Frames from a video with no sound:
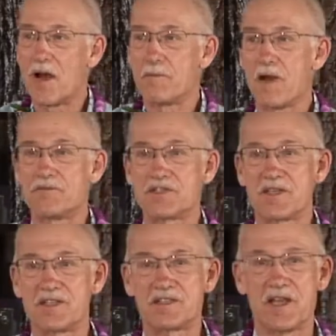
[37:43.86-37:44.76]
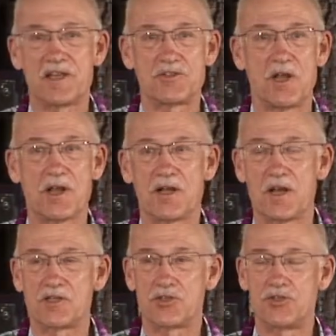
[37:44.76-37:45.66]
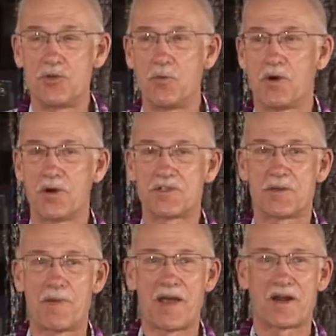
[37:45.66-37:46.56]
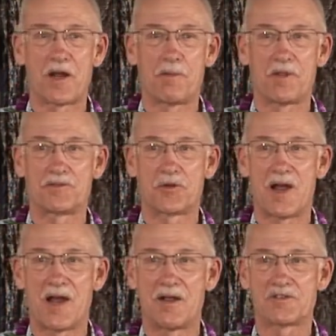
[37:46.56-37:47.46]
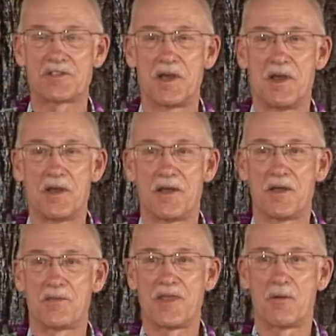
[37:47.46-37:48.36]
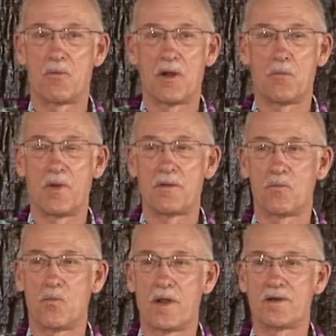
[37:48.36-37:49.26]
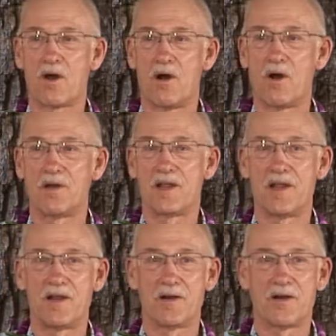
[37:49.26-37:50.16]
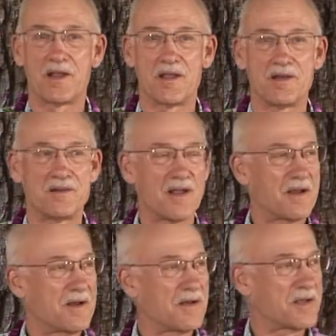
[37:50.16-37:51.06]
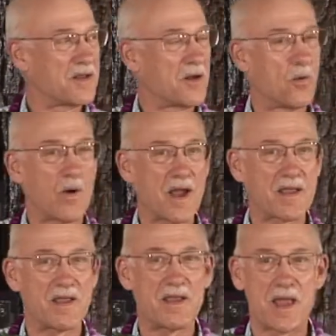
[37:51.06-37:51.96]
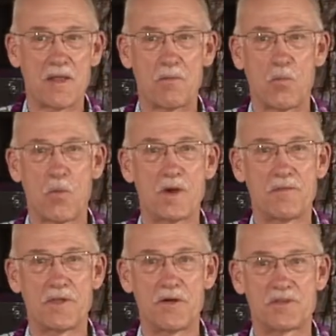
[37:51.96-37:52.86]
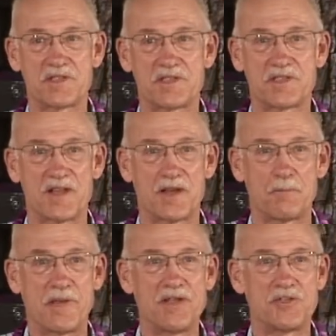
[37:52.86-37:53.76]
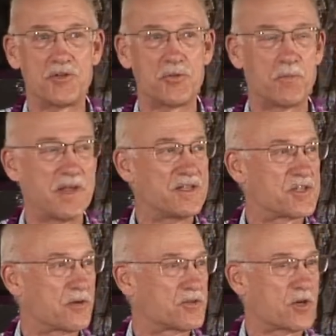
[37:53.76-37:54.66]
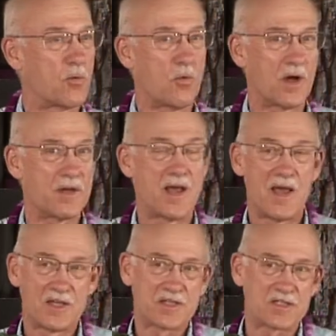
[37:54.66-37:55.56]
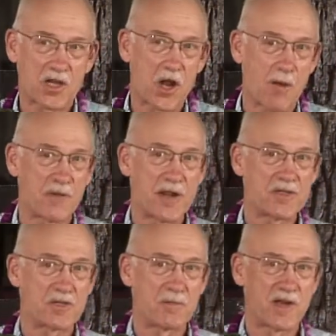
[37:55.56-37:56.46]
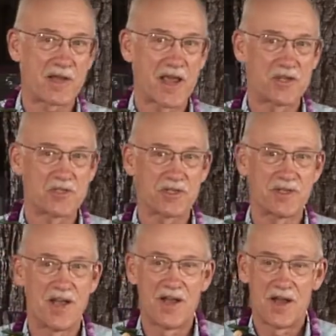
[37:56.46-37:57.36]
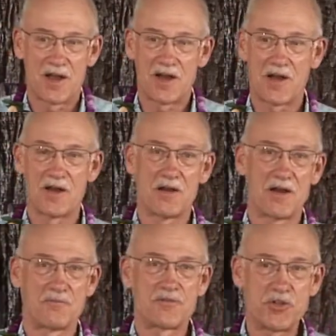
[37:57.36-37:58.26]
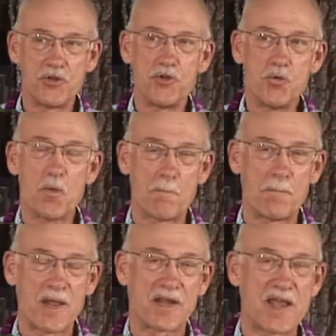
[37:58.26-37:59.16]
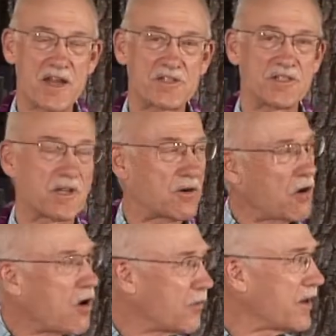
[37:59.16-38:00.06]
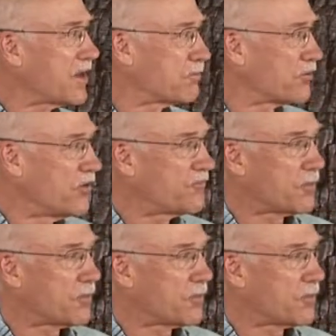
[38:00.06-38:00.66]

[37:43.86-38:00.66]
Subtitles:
I'm just going to say 2 words about a couple of trials that went on here in Hawaii, and one of those is the P2B001. This is a combination medication of 2 medications that are already approved for